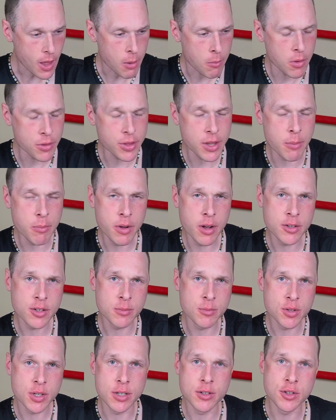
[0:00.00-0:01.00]
But then because
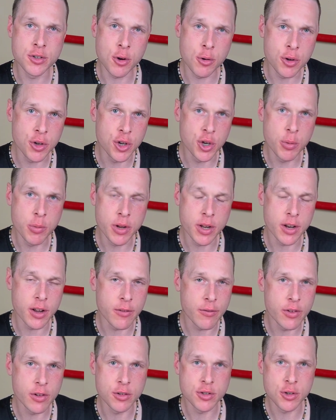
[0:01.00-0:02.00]
it's so humid and I
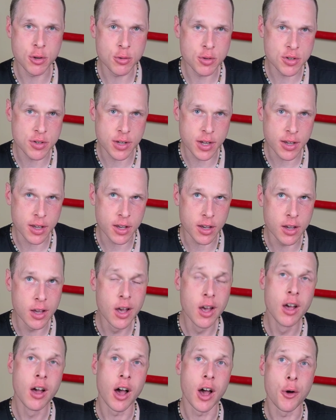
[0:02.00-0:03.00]
feel so sticky,
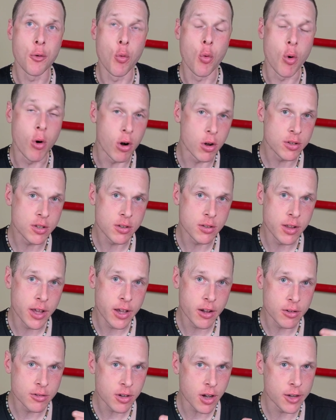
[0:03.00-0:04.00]
I want to lay
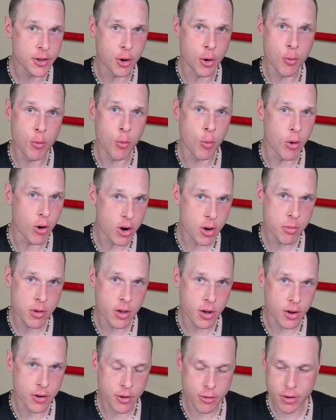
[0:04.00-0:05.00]
on top. I don't want to be
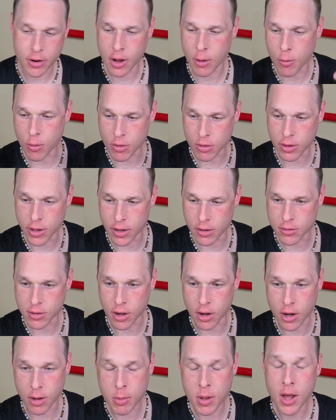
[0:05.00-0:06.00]
under it. I want to lay on
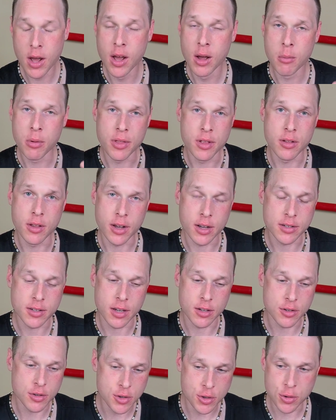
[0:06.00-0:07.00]
top. But then, like I say,
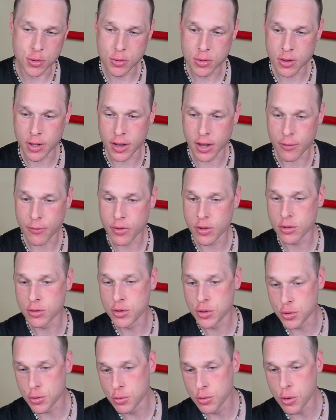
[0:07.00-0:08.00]
it's too, like I feel
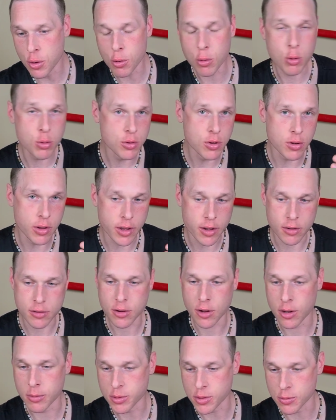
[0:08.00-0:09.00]
too cold to lay on
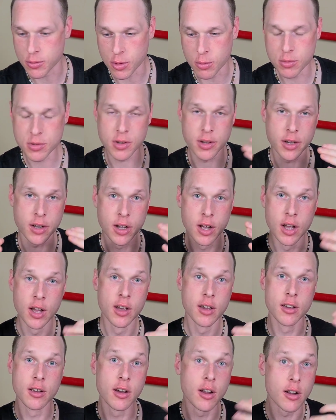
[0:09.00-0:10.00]
top. So it's almost like
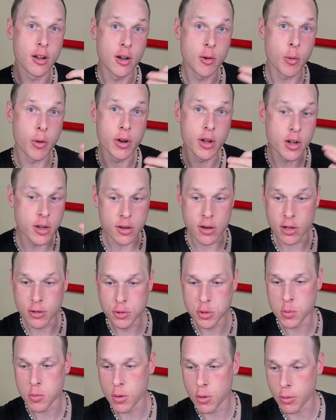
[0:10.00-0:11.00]
you got quite a
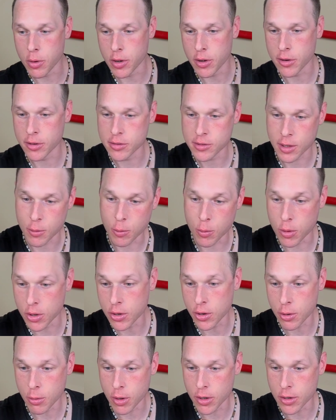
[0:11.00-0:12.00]
conundrum going on. It's like, what
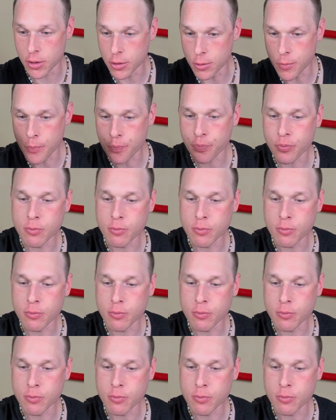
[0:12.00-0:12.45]
do I do?